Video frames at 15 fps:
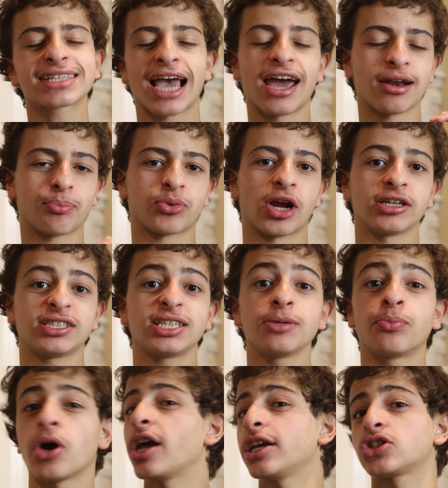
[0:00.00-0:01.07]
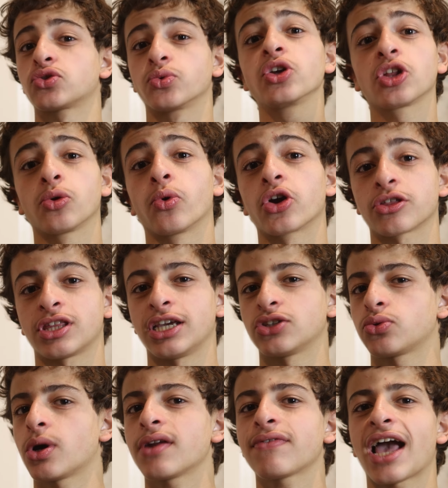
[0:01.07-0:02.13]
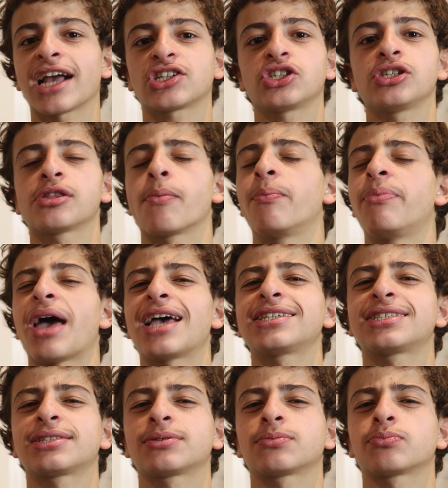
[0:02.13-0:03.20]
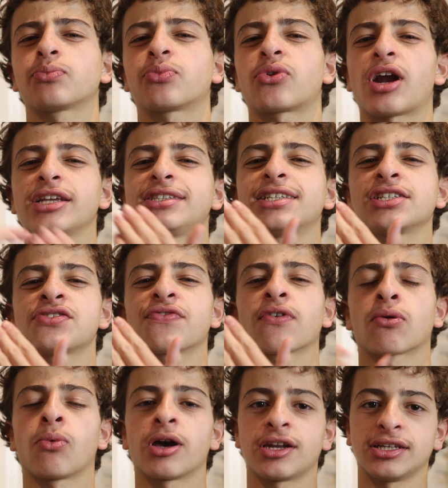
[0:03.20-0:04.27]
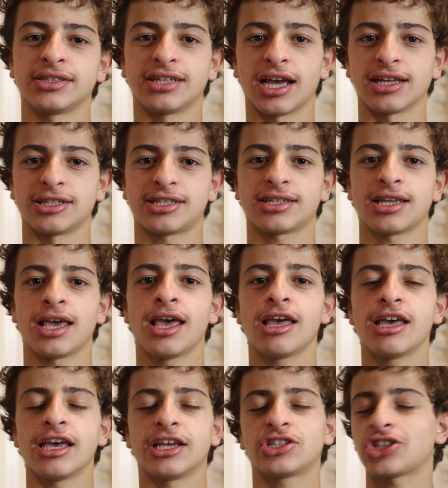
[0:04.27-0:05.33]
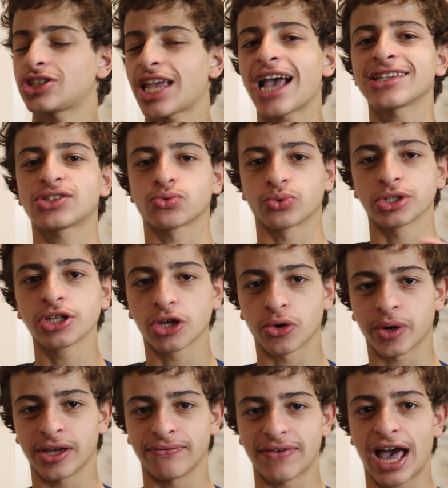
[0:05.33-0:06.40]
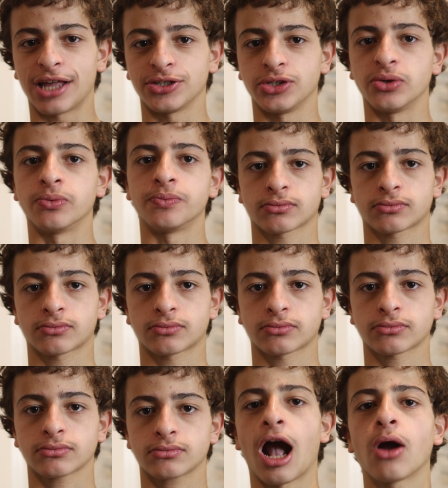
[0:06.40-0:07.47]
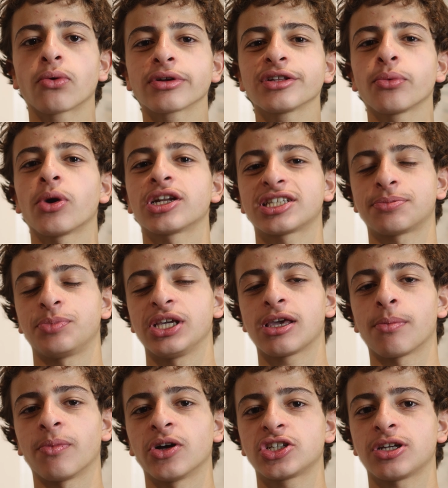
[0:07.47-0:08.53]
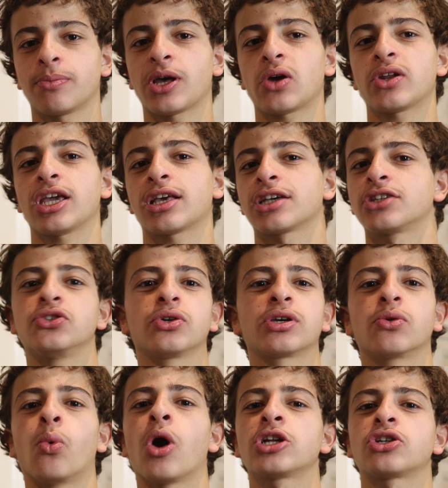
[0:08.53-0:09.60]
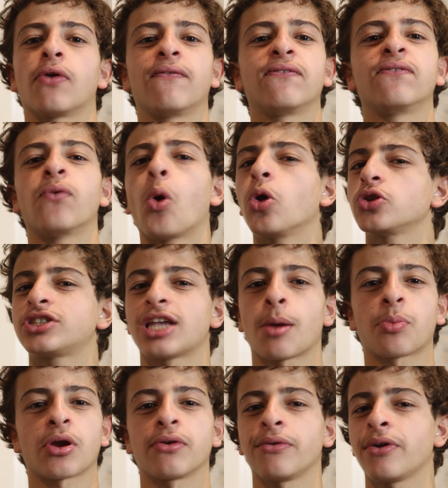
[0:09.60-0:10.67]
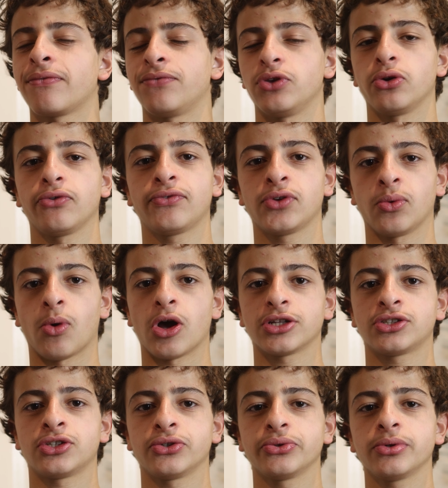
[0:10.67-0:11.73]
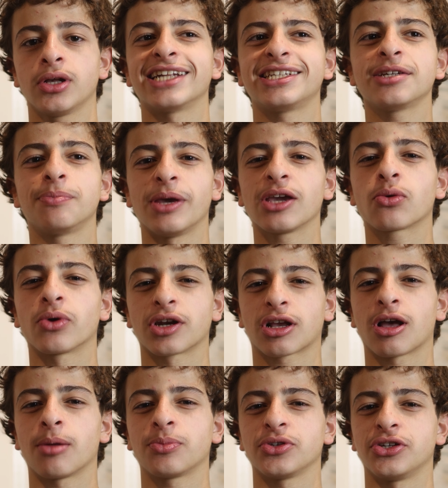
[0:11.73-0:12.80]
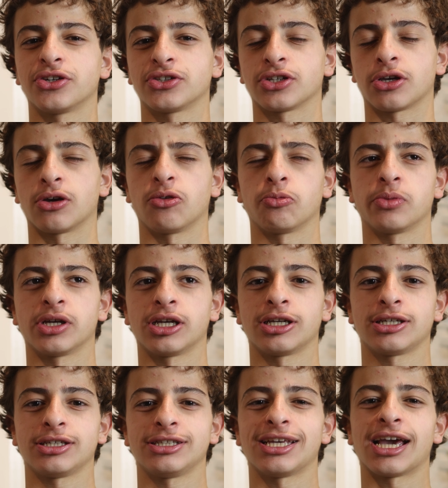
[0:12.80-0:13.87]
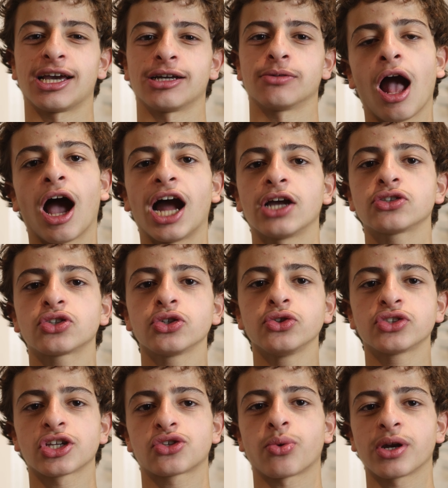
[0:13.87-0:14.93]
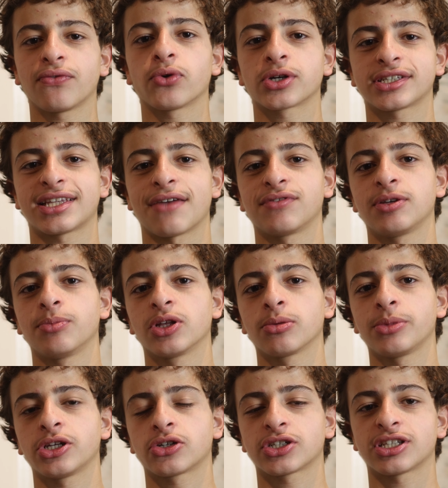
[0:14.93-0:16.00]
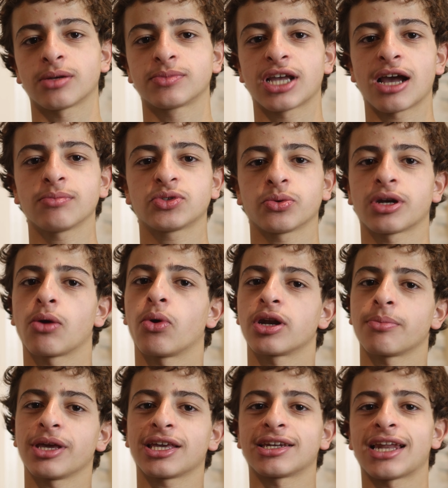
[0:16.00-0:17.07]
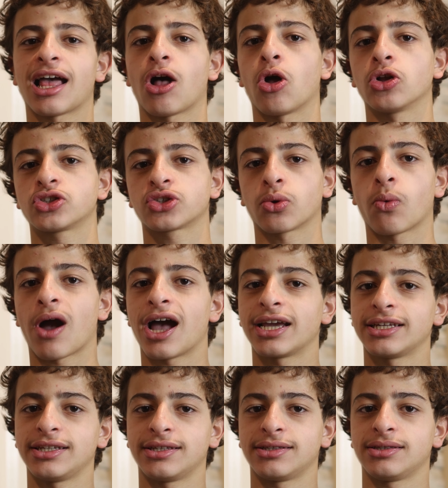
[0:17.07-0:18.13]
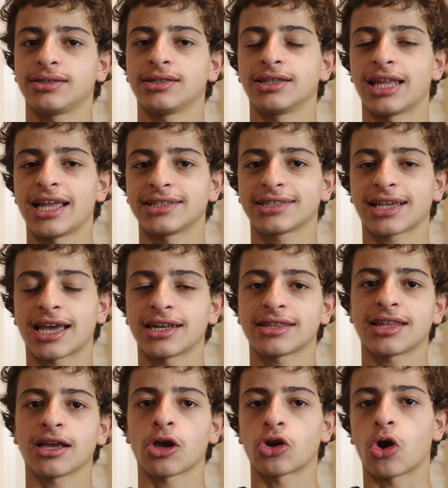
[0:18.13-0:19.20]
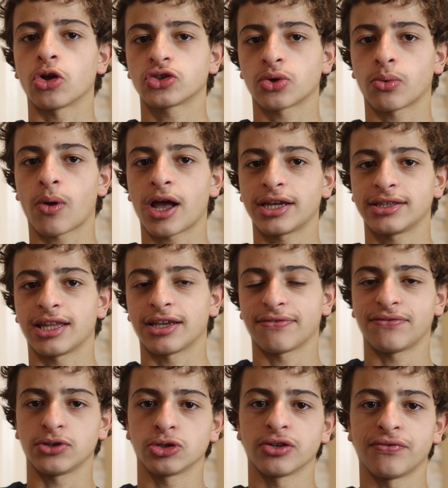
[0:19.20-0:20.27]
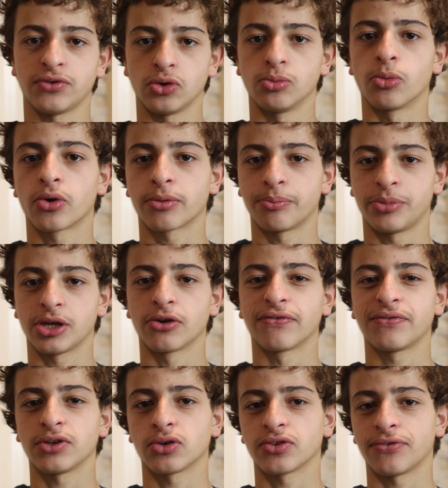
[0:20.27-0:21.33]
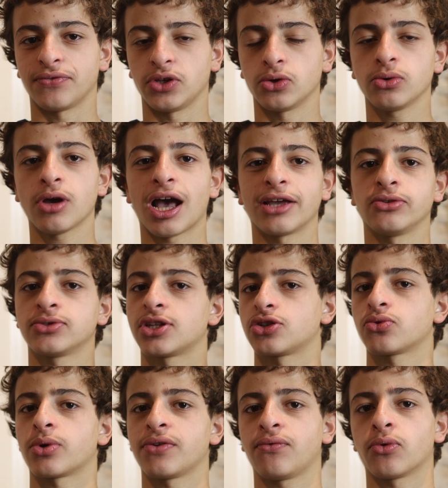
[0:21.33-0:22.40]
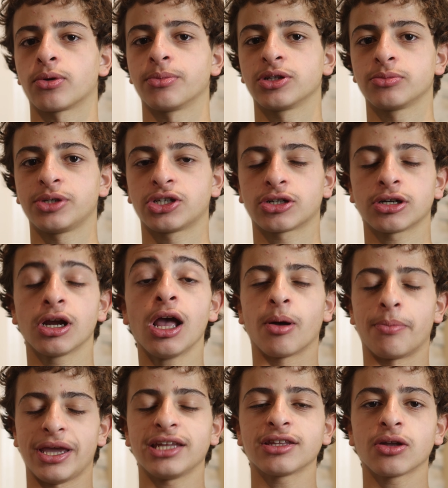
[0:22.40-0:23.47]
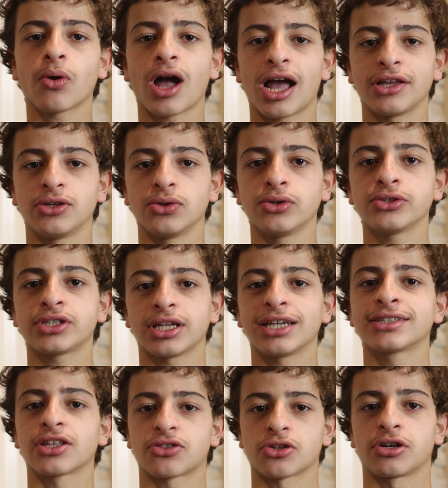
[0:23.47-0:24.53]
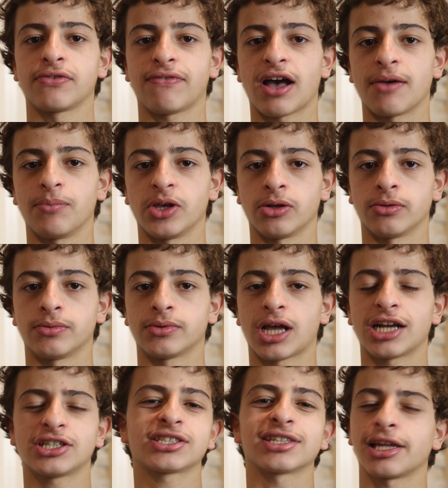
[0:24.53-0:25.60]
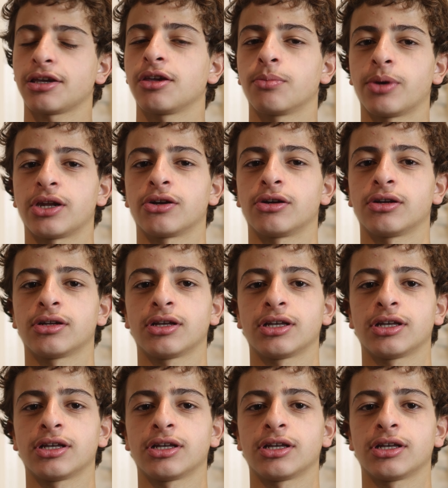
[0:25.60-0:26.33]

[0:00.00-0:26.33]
is kind of pricey, but it's really worth it. It's one of actually the best prices for what it does. It just has really great value. I don't really want to speak much about it because you can watch a full separate review if you want to. I did make one a couple years ago, but yeah. I also use a 24 to 70mm sometimes when I want to make an ultra wide lens kind of thing, on ultra wide like field of view, more bigger field of view. I use the 24mm, but mainly what I use is the 35mm. I just like it better,